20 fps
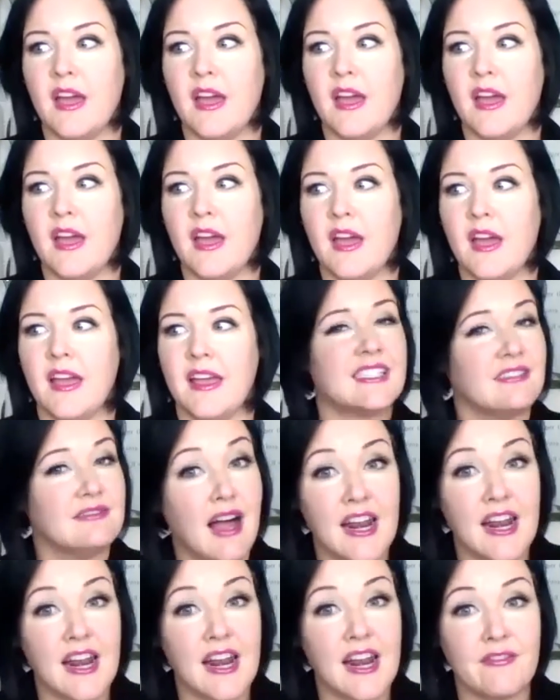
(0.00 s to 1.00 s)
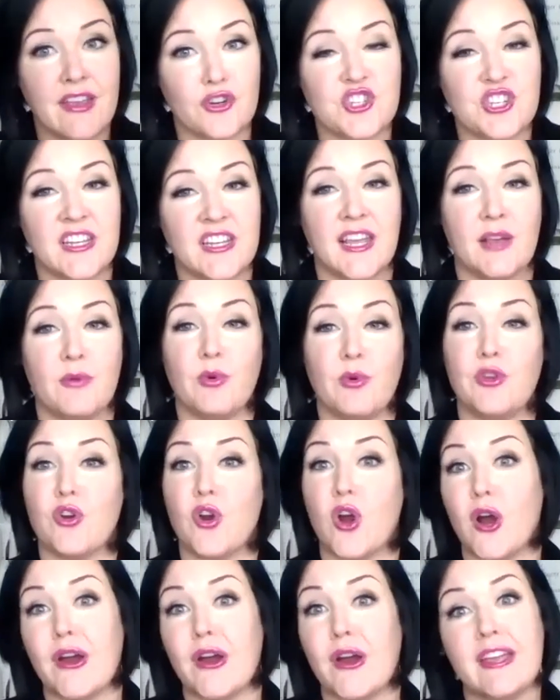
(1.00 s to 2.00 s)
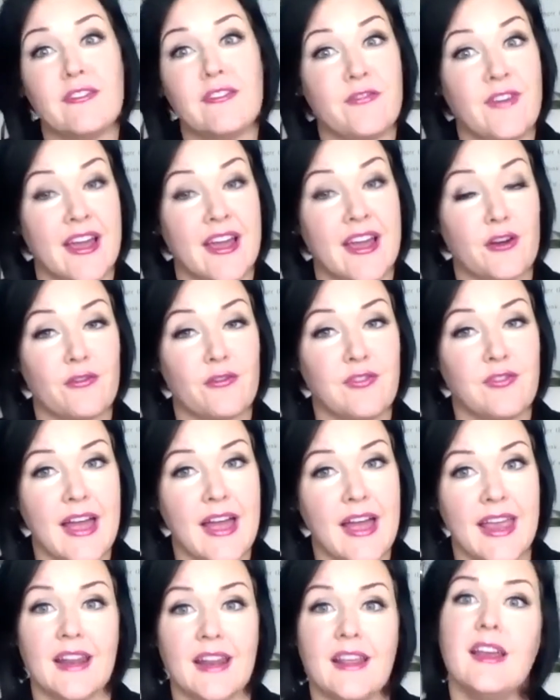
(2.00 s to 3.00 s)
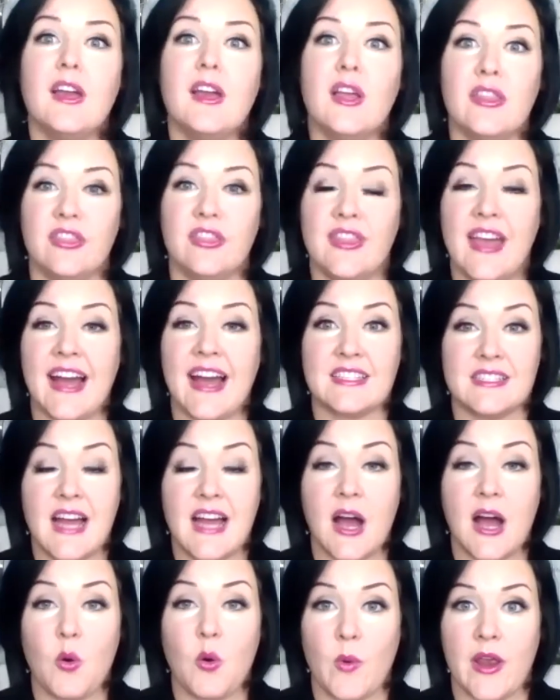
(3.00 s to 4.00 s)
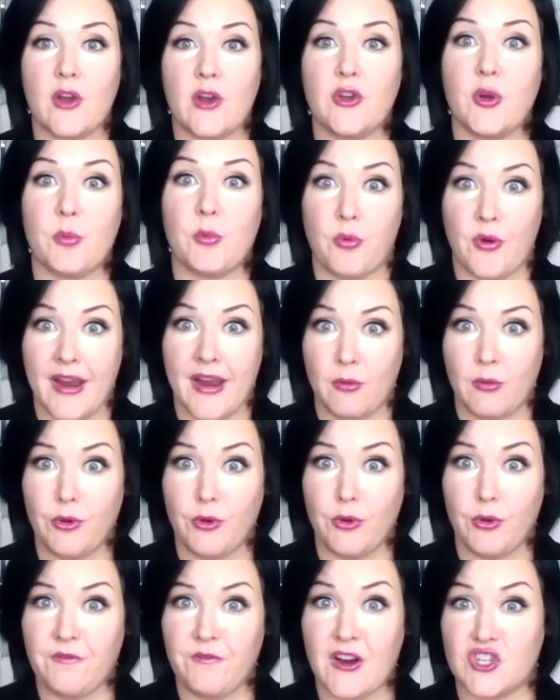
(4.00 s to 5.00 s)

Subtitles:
it takes a lot of energy. And when you're already in fight or flight, that's not where your brain really